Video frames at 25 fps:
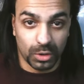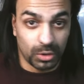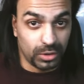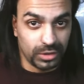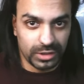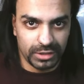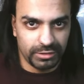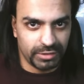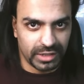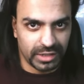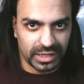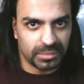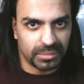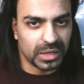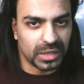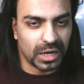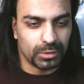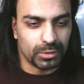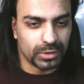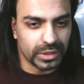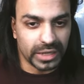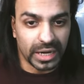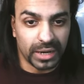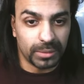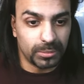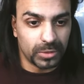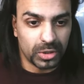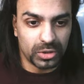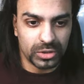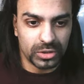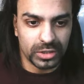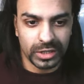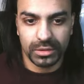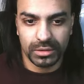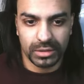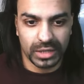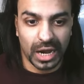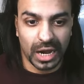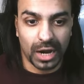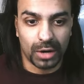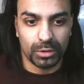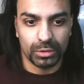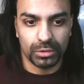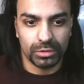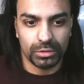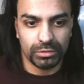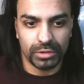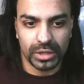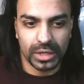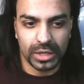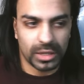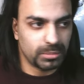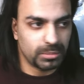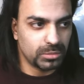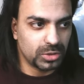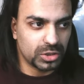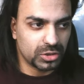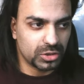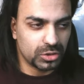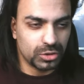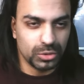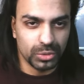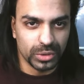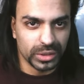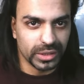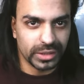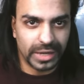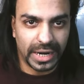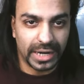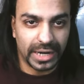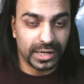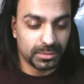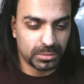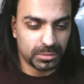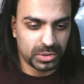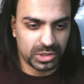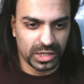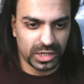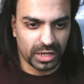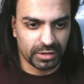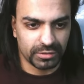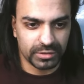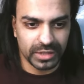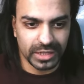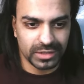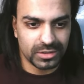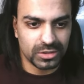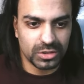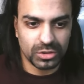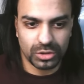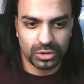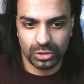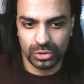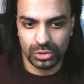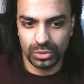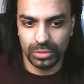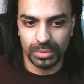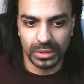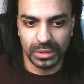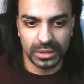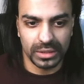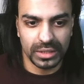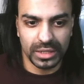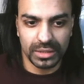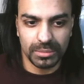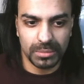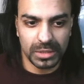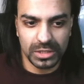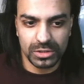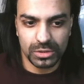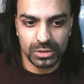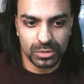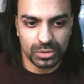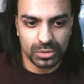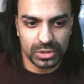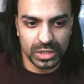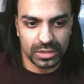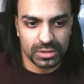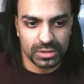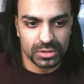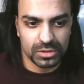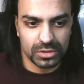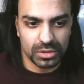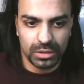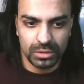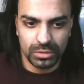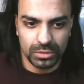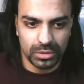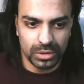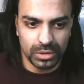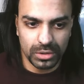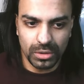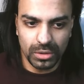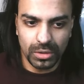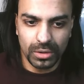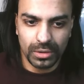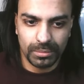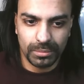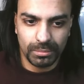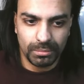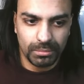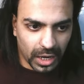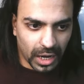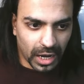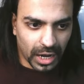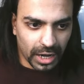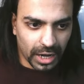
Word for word: Only when I'm counting. I'm not gonna count when I'm just doing random stuff. That's just stupid. That makes no sense. So not at all. I